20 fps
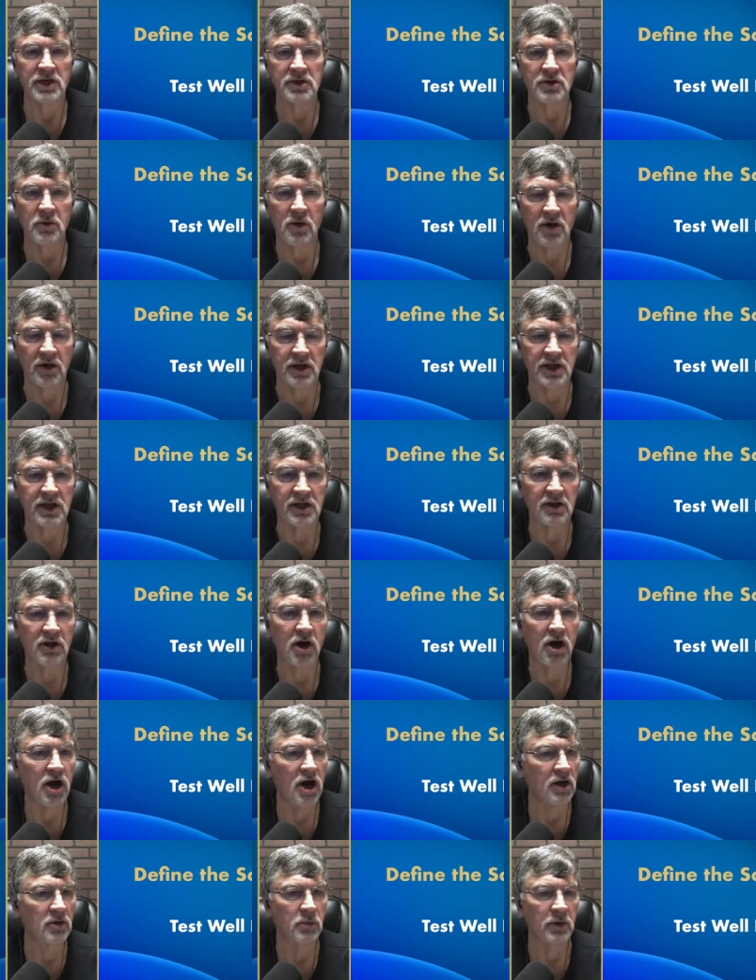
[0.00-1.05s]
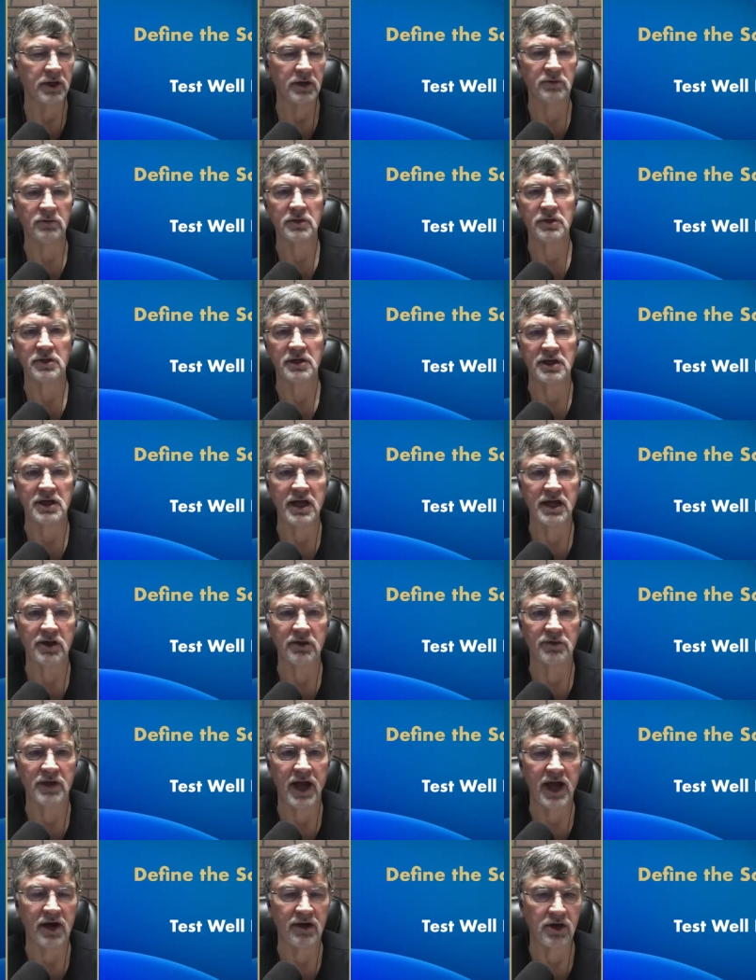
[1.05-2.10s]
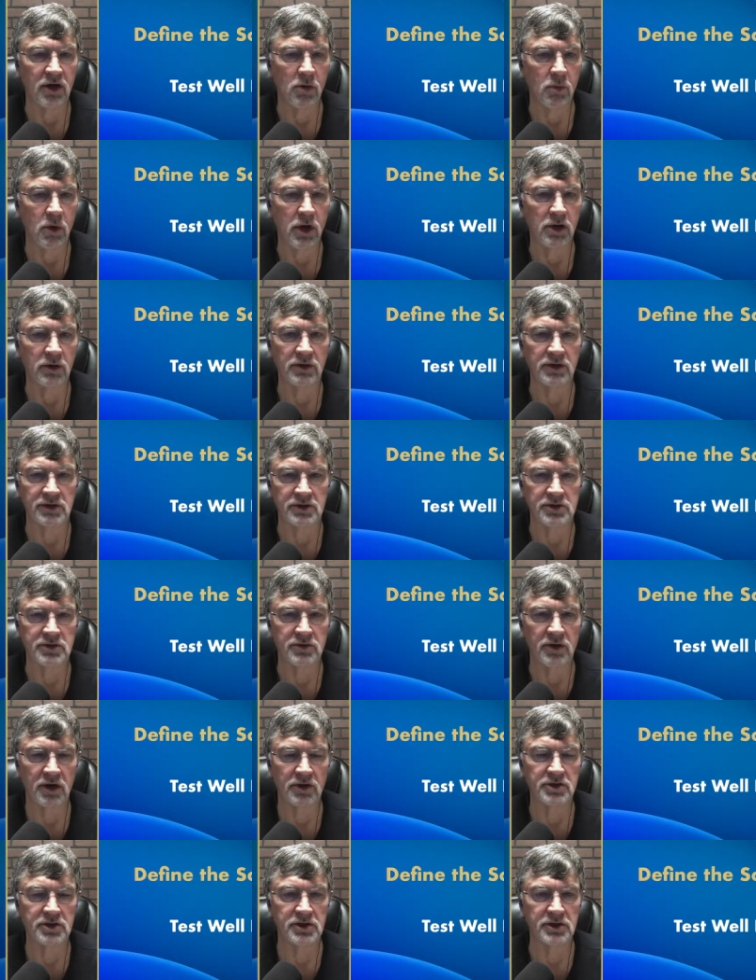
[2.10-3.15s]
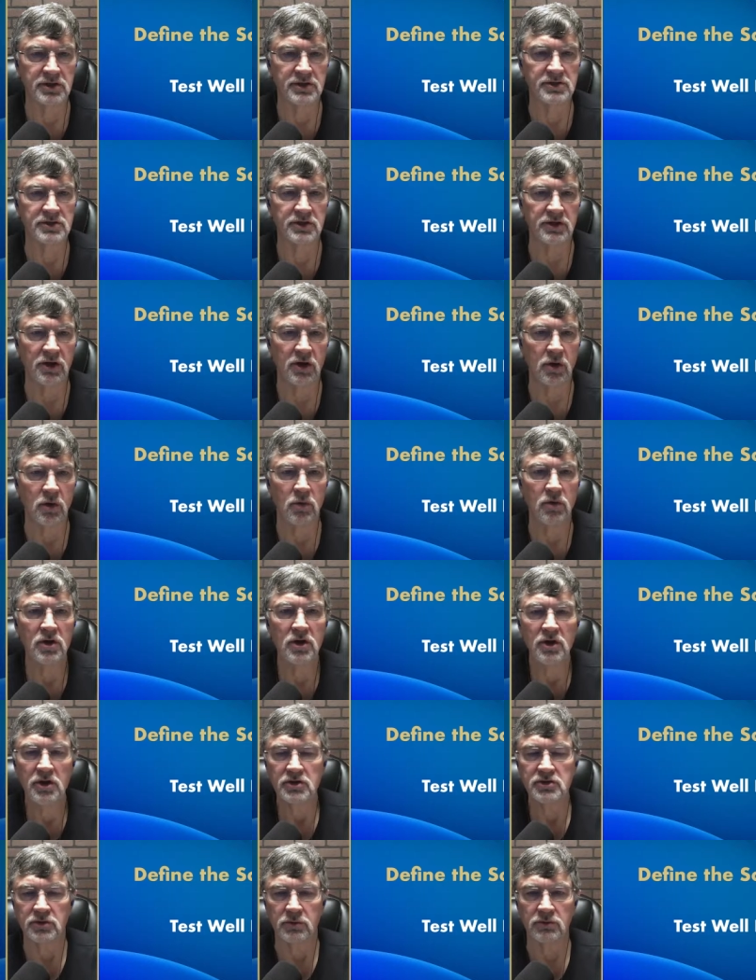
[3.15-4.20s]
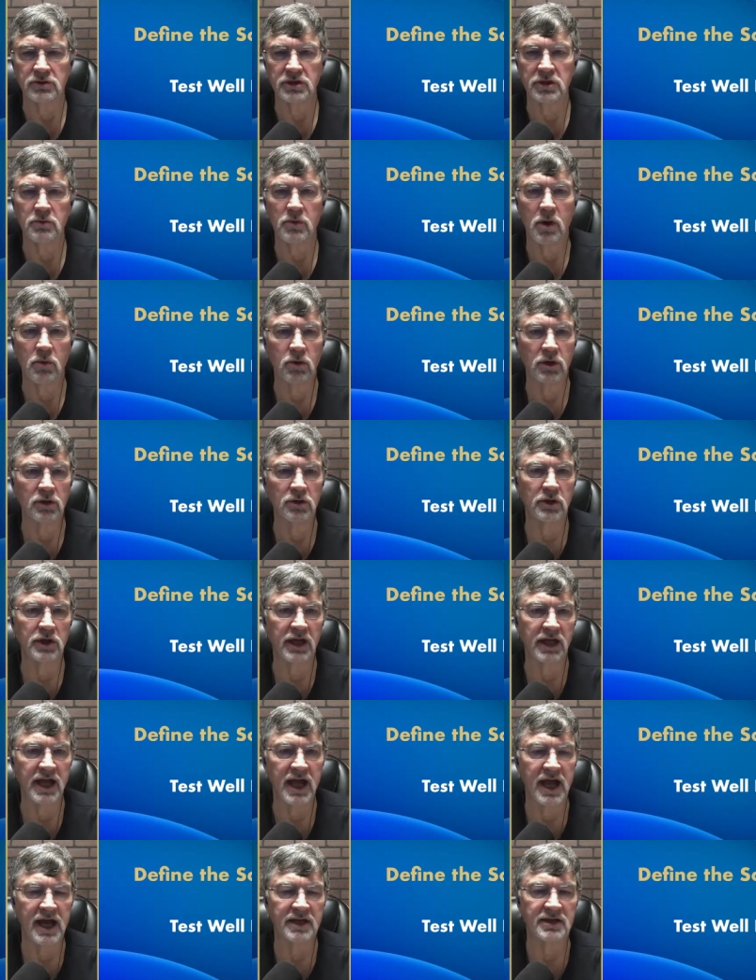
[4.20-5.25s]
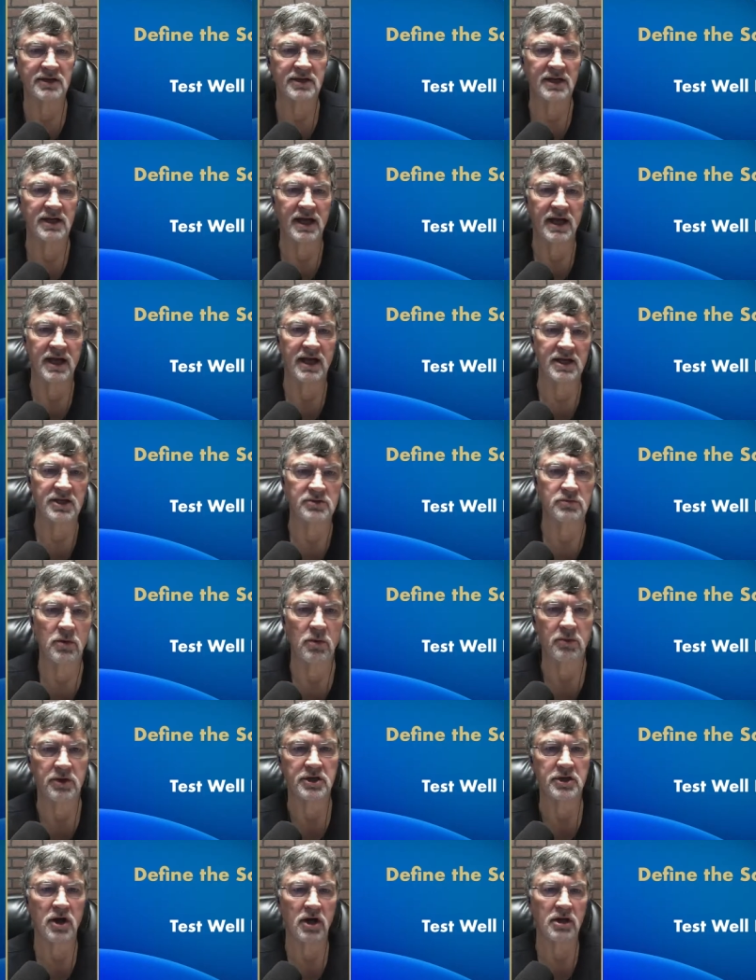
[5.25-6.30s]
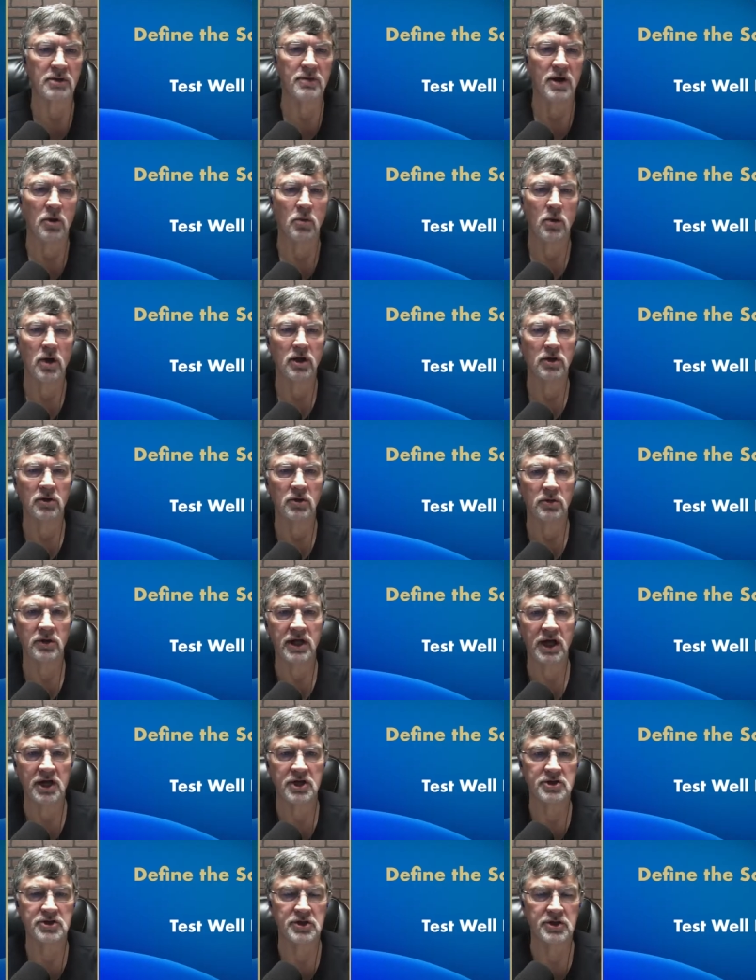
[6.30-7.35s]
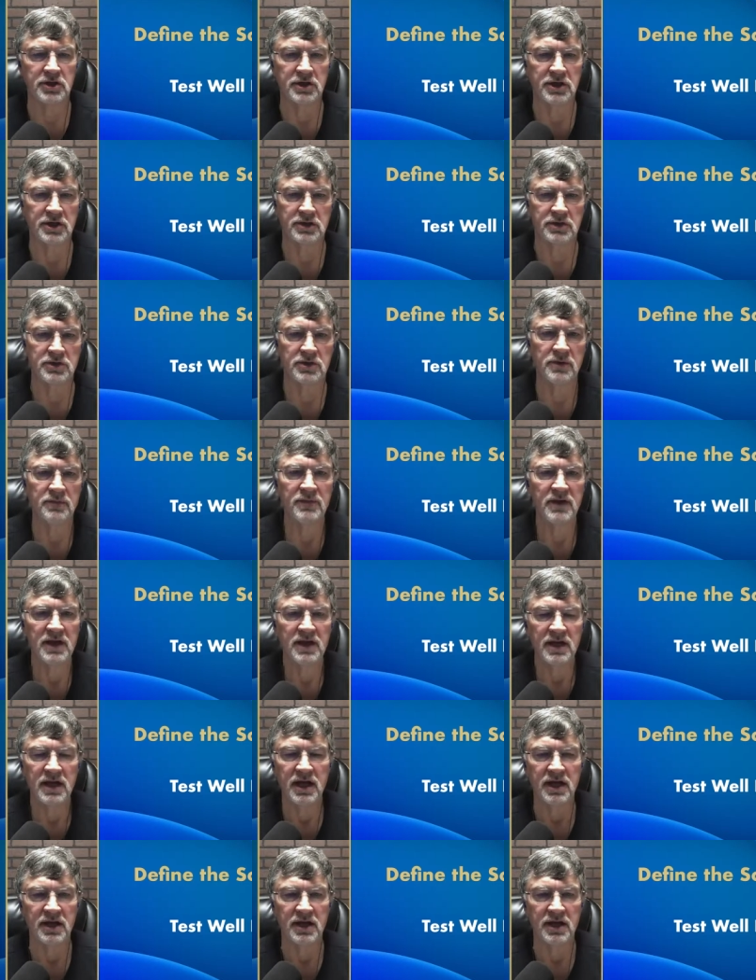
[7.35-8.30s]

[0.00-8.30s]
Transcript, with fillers: we can do our e-log, we can really nail down our well construction. So really what we're looking at today is, when we talk about well location, is